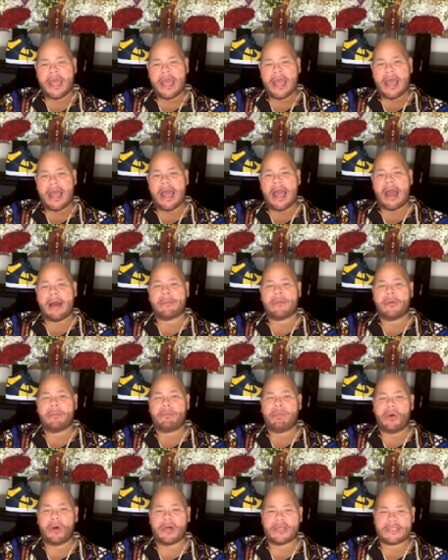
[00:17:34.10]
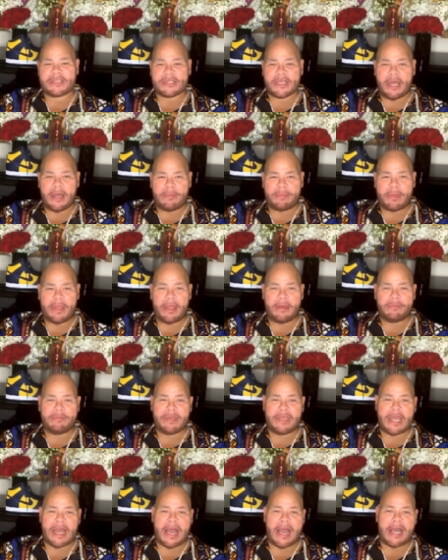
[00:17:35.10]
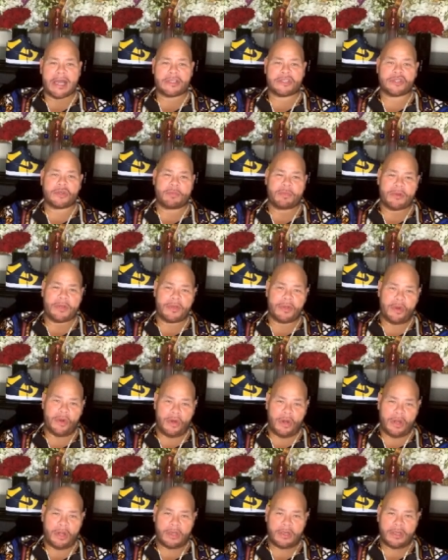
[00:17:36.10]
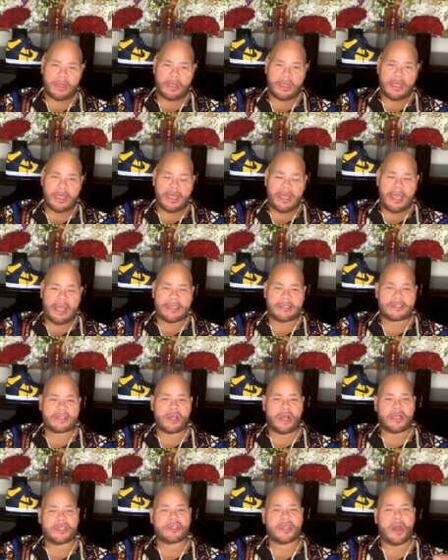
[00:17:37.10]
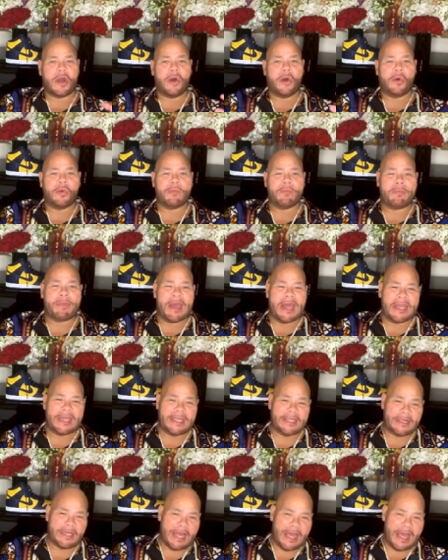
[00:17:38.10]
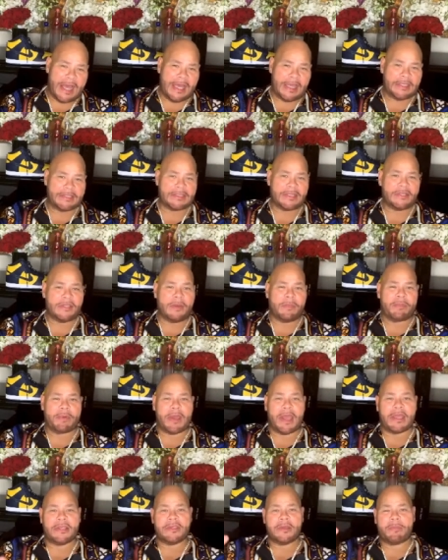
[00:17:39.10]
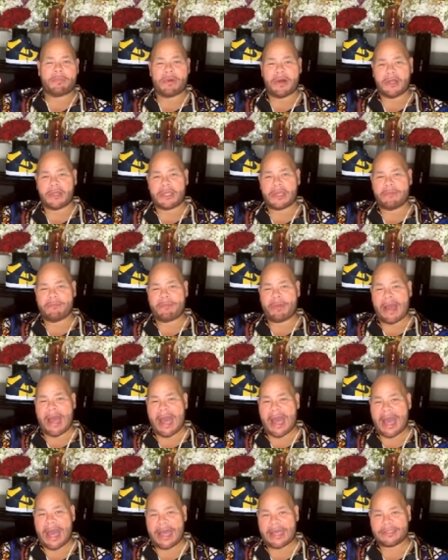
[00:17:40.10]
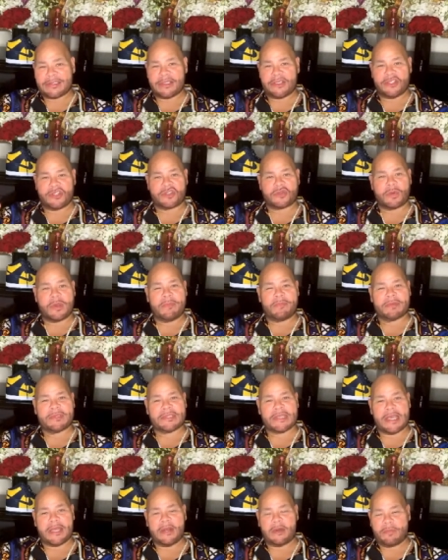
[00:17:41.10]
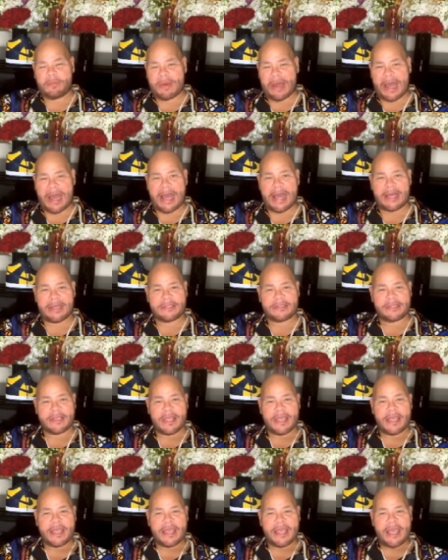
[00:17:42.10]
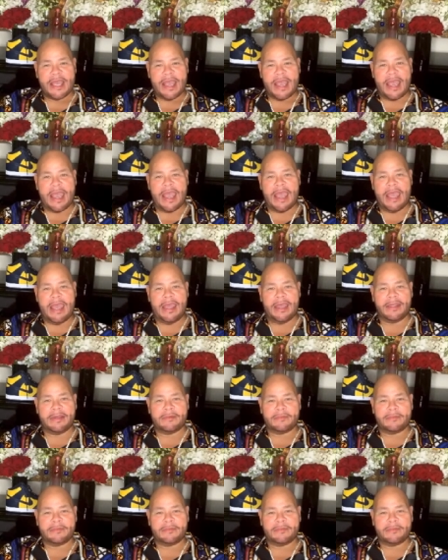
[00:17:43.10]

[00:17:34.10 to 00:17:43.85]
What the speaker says: I'm a boss up and be an entrepreneur and start your own betting lines and your pumpkin pies and your sweet potato pies. And